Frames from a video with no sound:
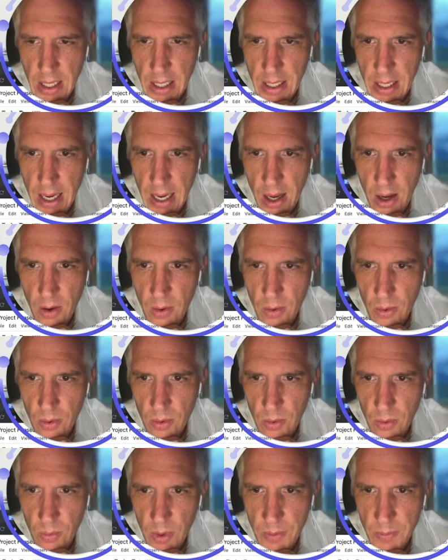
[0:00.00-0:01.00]
Now,
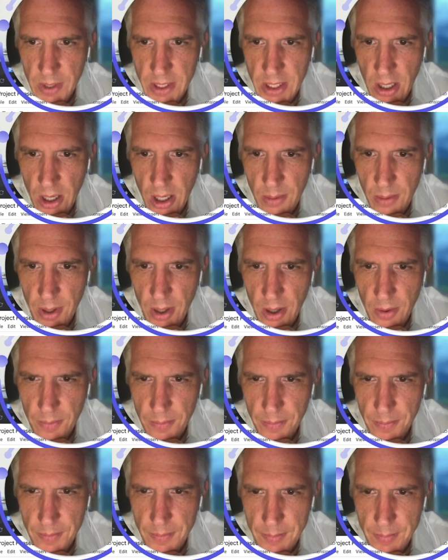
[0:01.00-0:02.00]
when we talk about
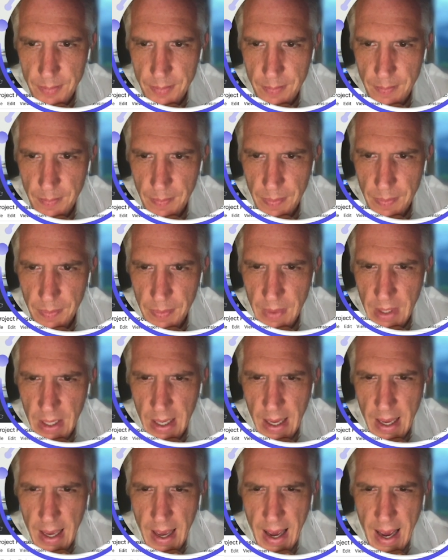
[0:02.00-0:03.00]

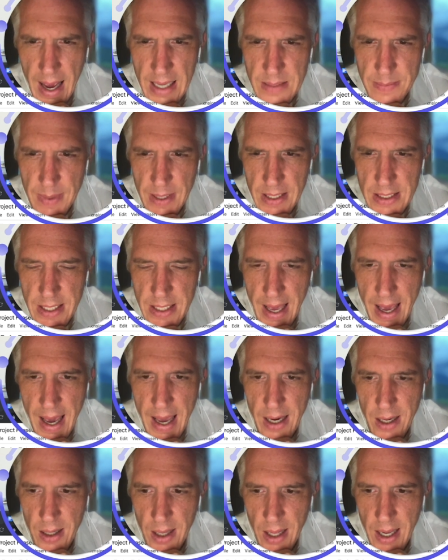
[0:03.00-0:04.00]
aspects to
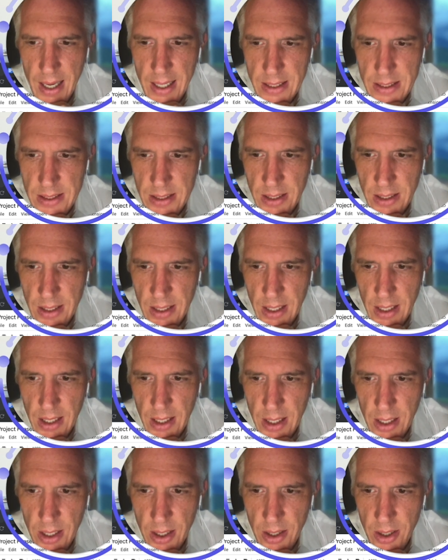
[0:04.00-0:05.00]
analyze,
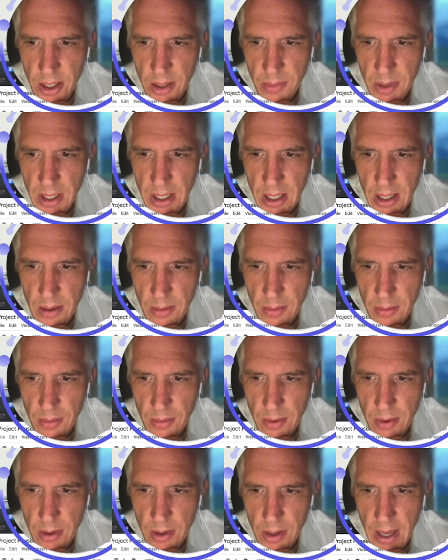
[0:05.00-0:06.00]
you're going to be
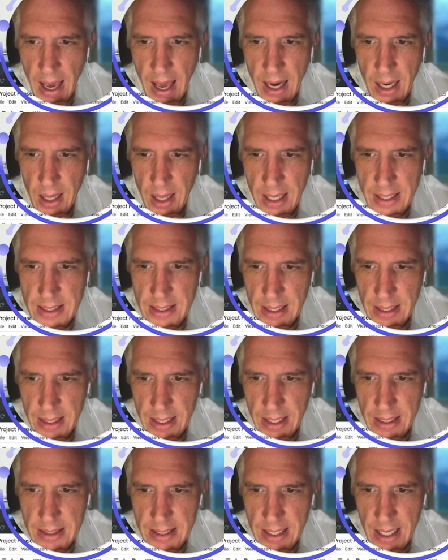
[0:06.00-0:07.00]
analyzing
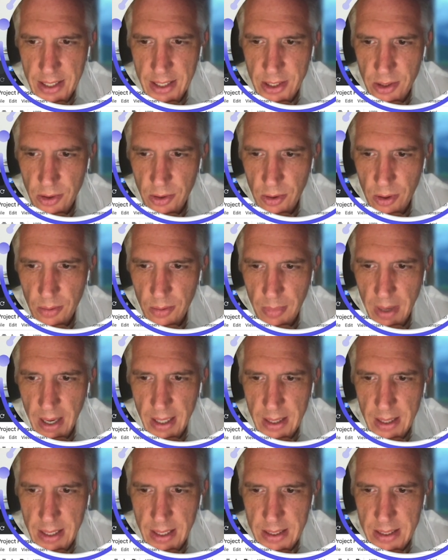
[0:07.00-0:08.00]
things as you
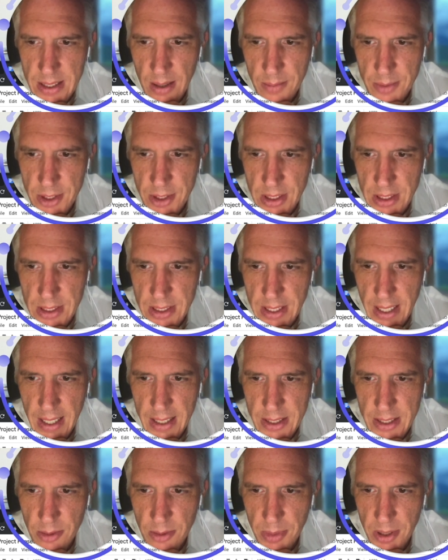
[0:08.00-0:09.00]
make the assumptions and
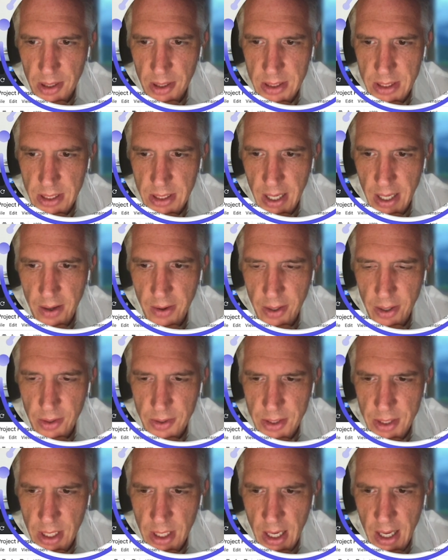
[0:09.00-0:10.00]
as you build
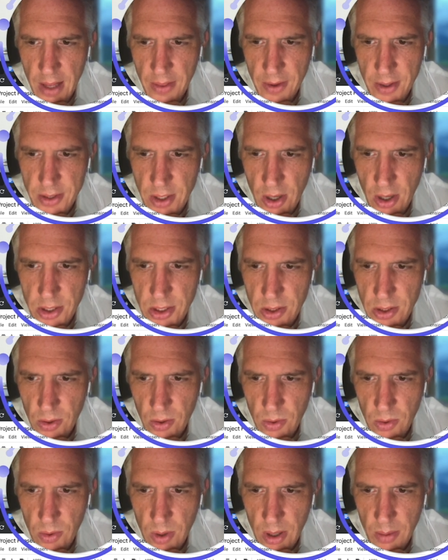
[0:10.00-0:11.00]
scenarios. There's
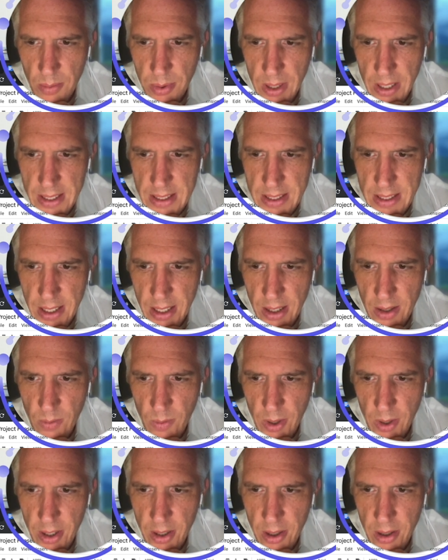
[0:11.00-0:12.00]
also a place here
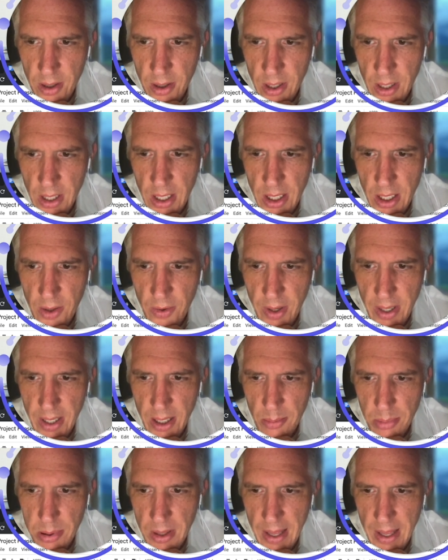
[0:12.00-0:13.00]
where you're creating
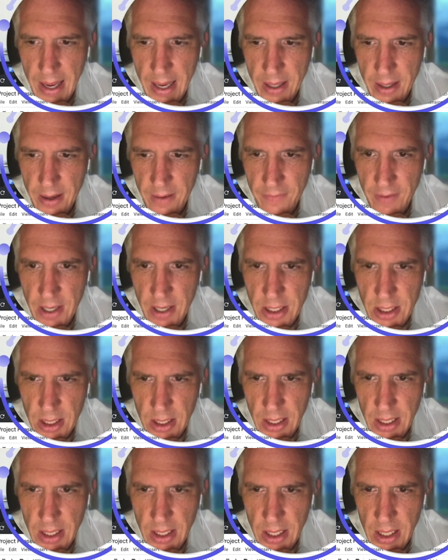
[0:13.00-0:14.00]
a plan.
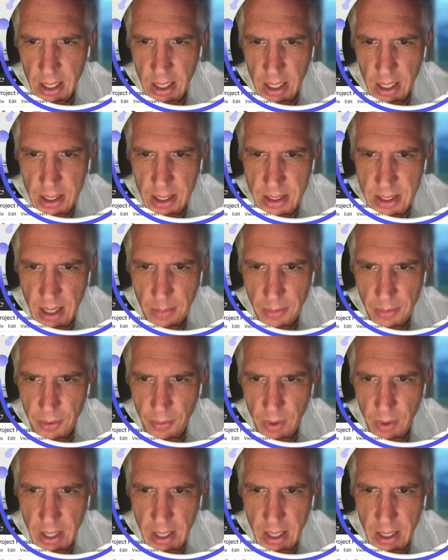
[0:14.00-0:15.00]
Eventually, step
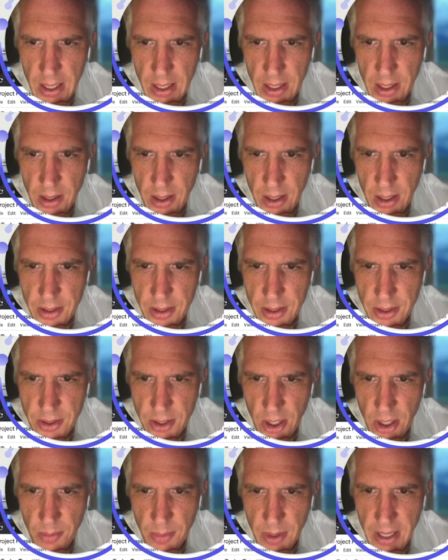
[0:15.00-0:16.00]
three, you're going to
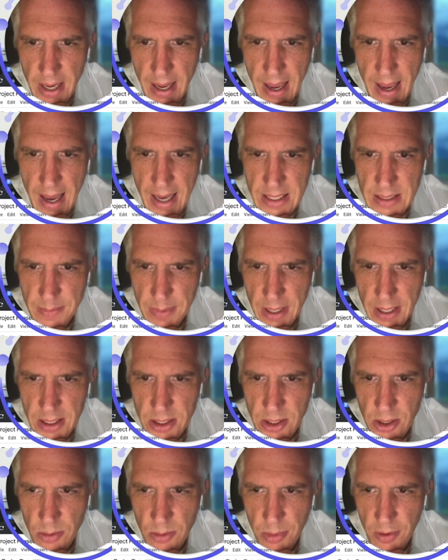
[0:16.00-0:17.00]
determine aspects
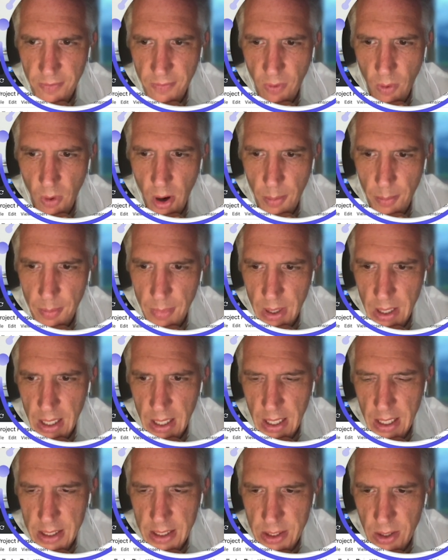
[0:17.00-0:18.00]
to perform.
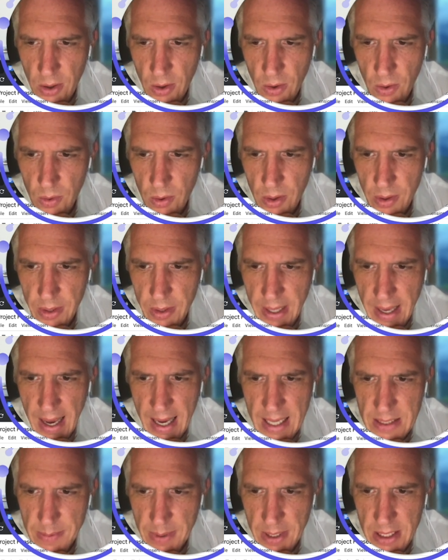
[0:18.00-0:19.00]
So the
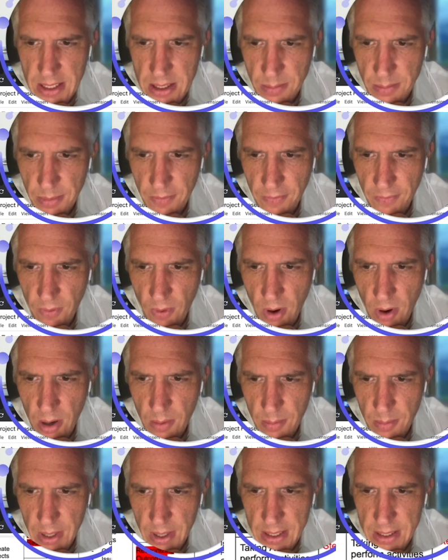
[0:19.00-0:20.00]
aspects to
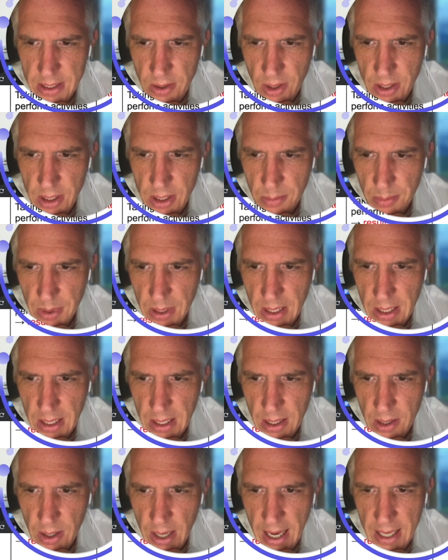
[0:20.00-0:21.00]
perform is going to
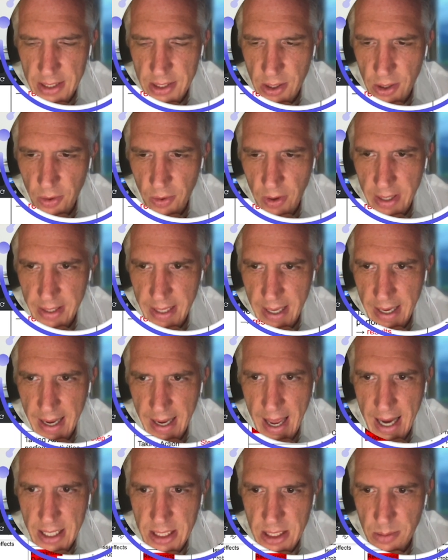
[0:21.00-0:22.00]
be as you create that
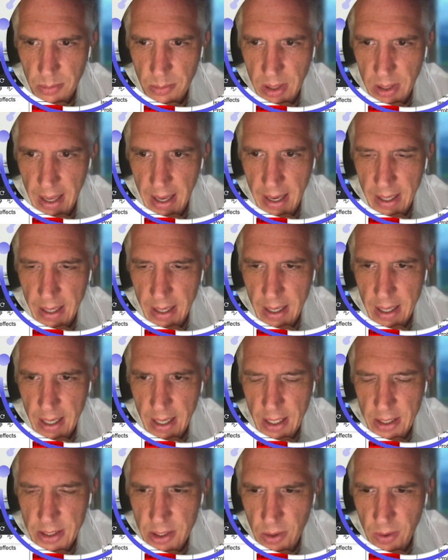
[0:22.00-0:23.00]
action plan.
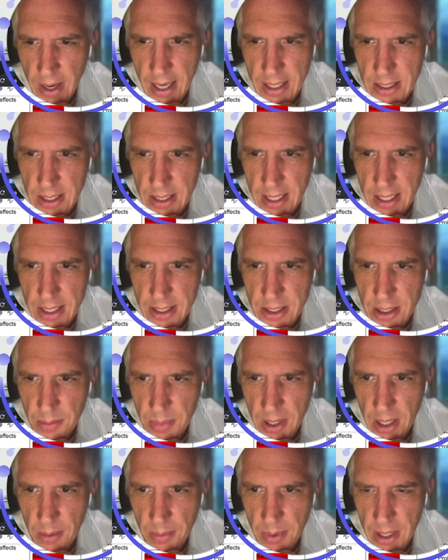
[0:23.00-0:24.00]
So actually that should
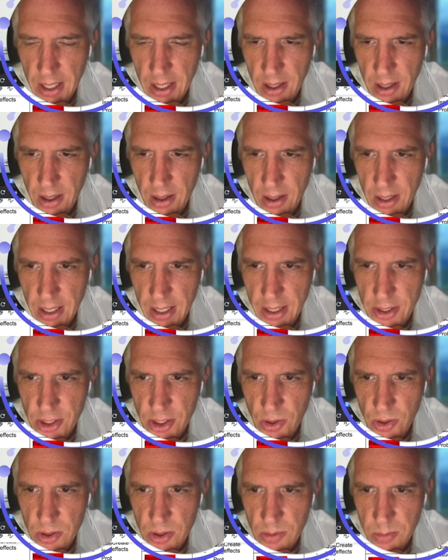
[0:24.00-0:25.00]
be up here in
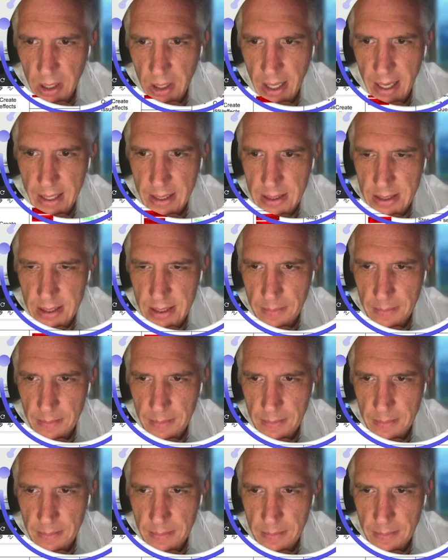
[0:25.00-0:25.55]
choose plans.